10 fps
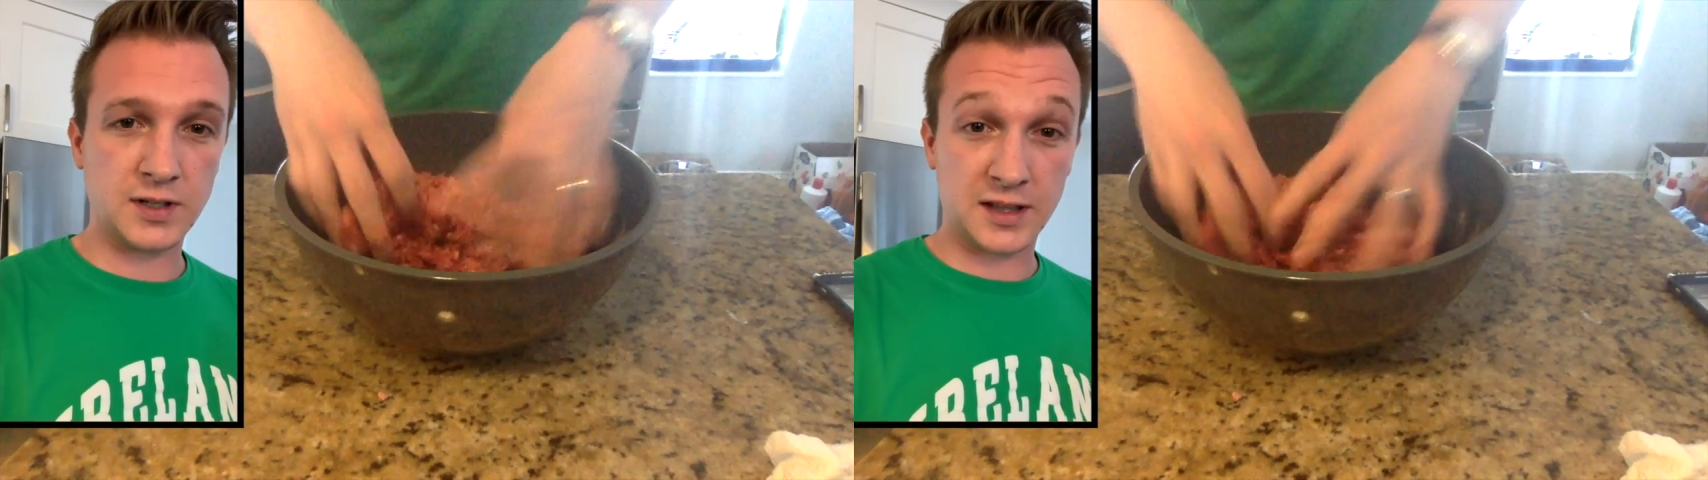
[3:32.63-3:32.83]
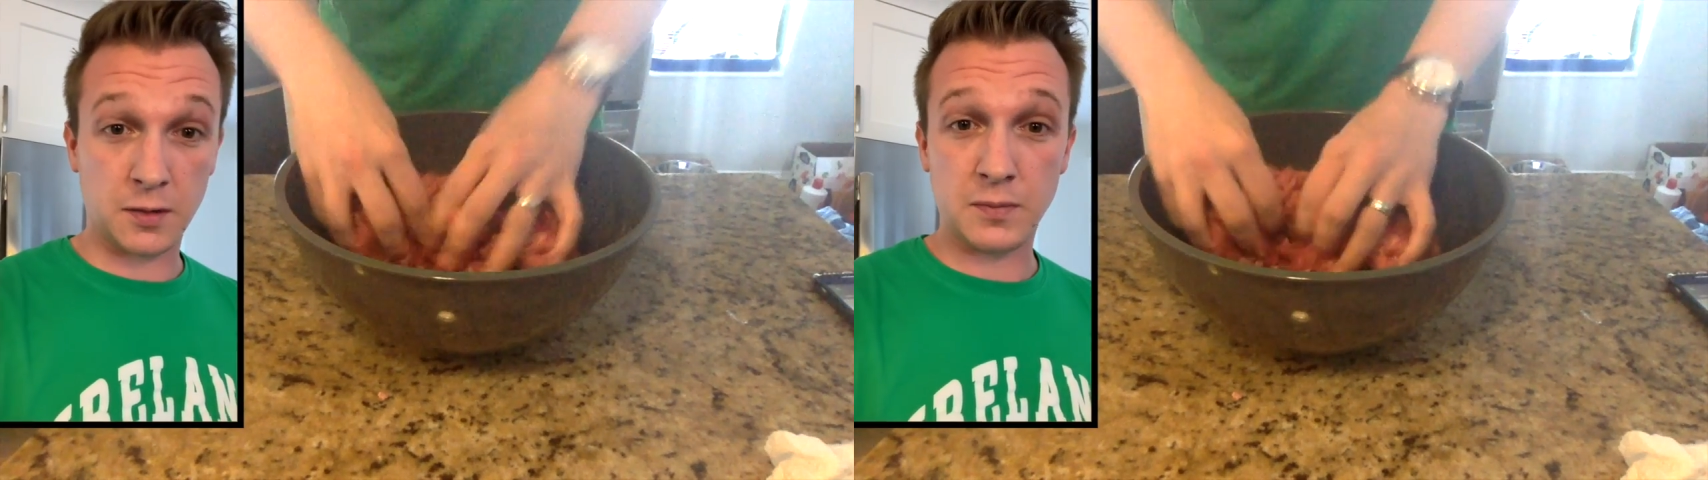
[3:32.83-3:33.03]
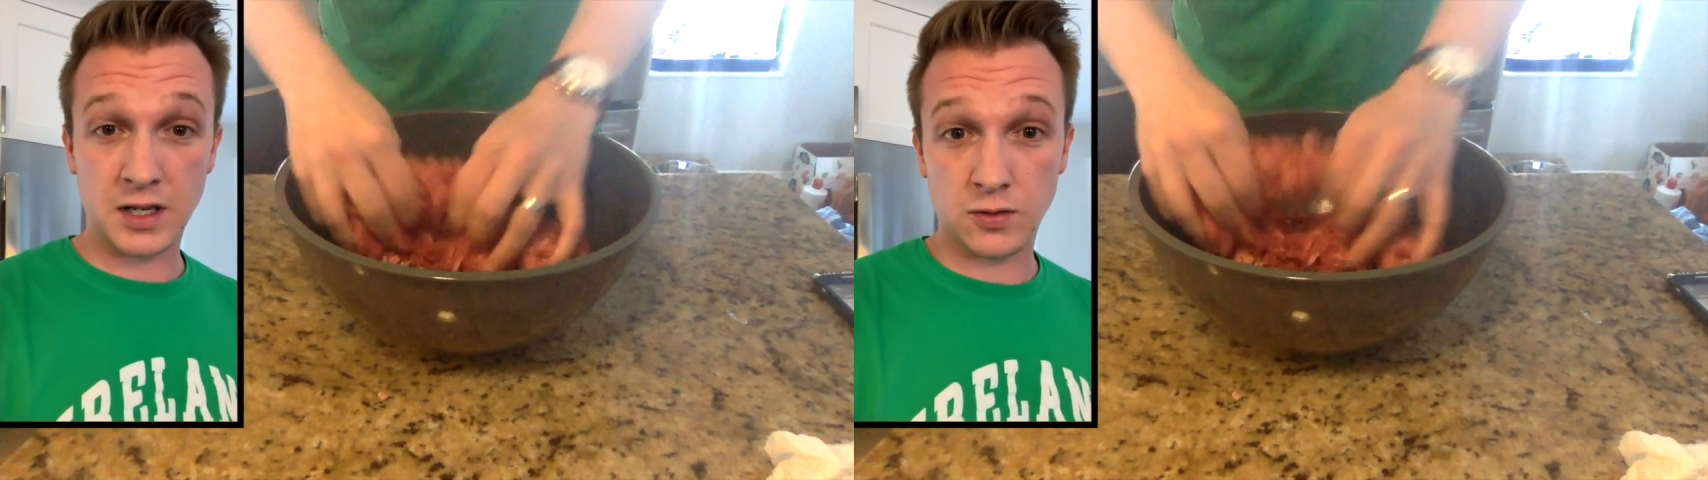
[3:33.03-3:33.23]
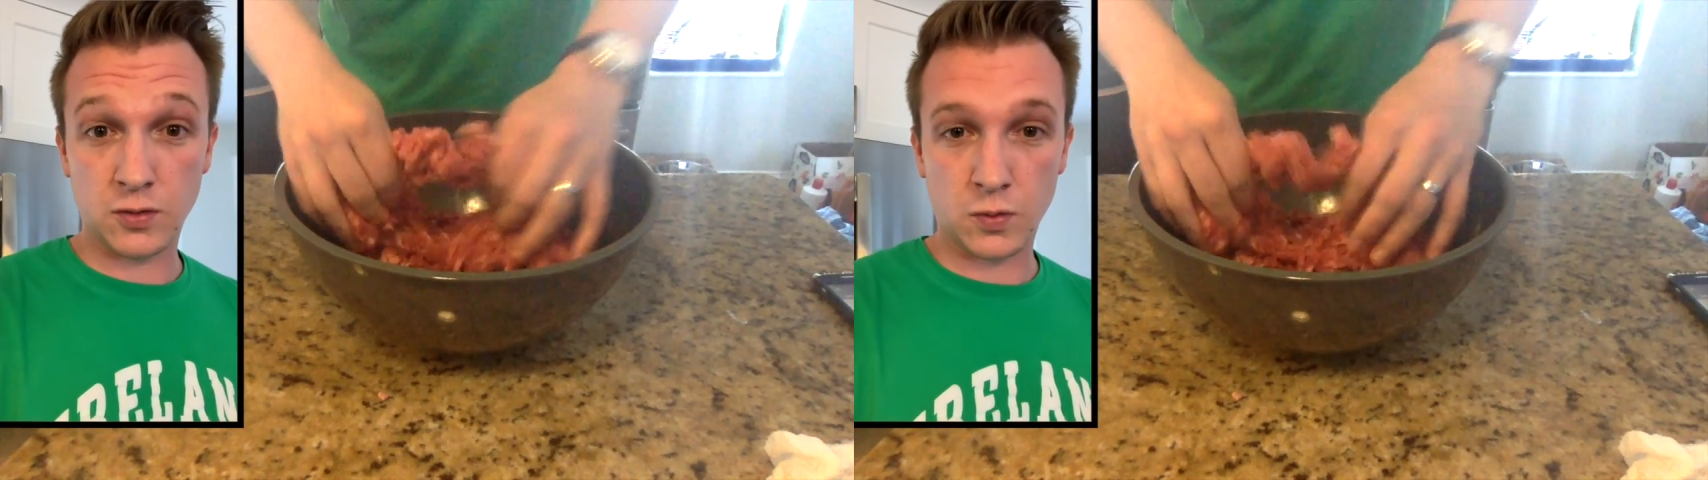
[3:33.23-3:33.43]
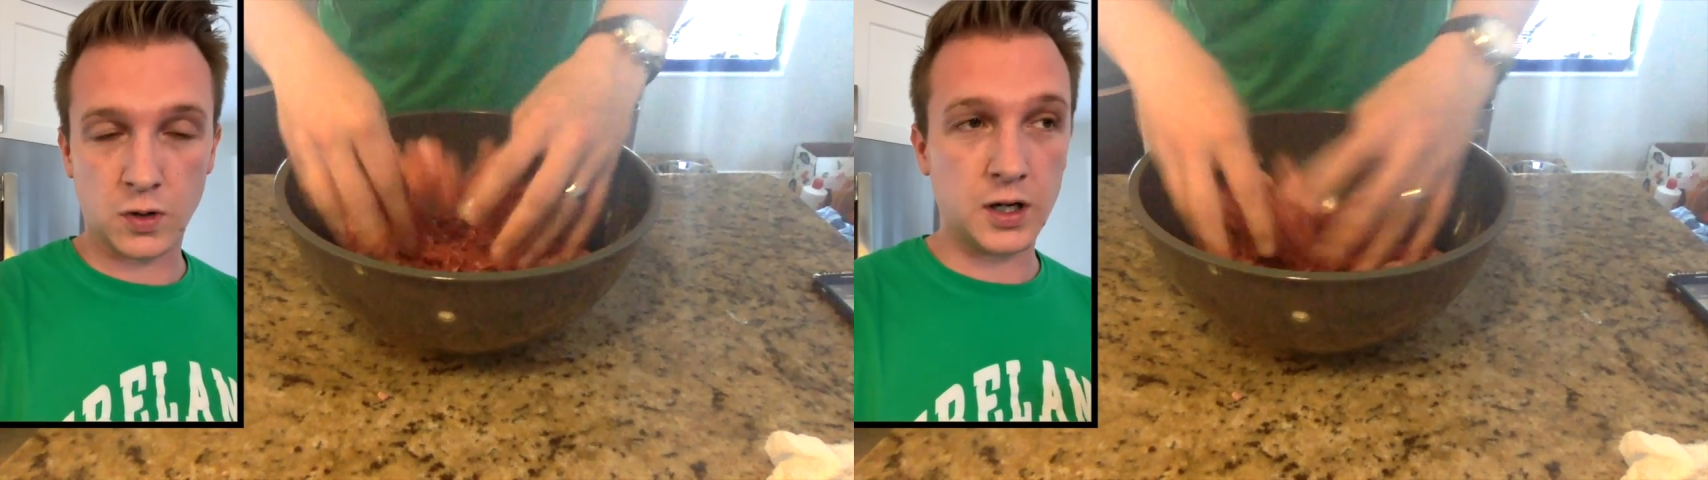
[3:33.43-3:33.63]
let the meat do
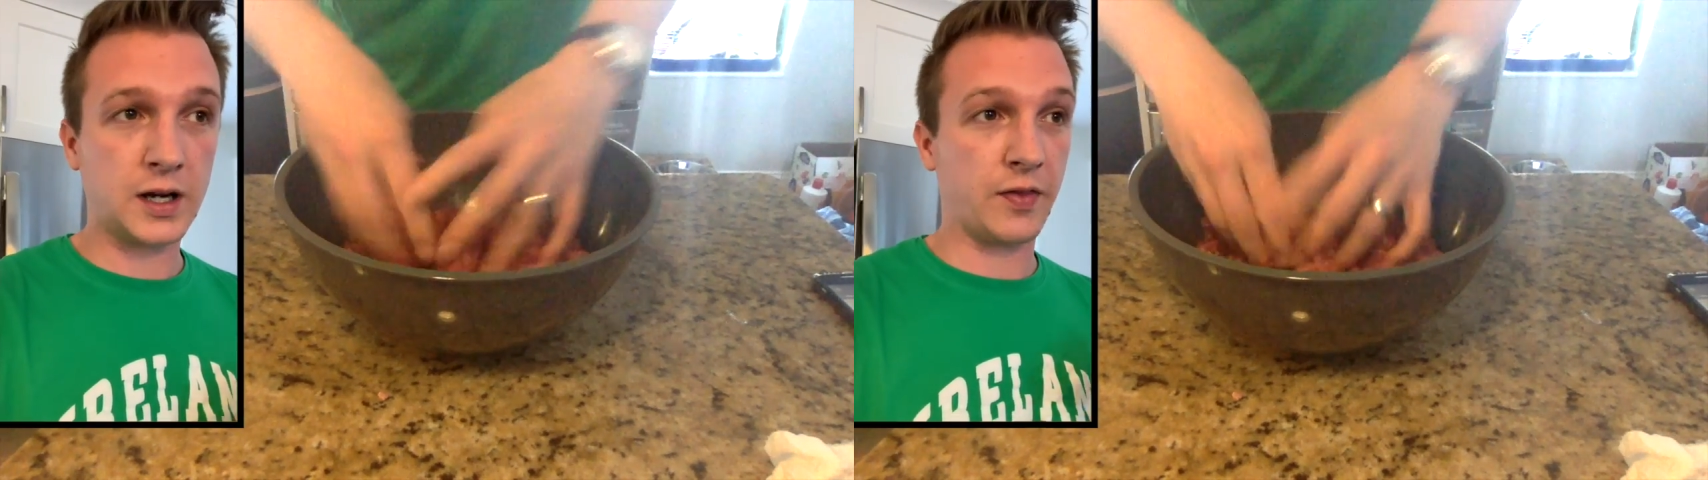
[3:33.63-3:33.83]
the work,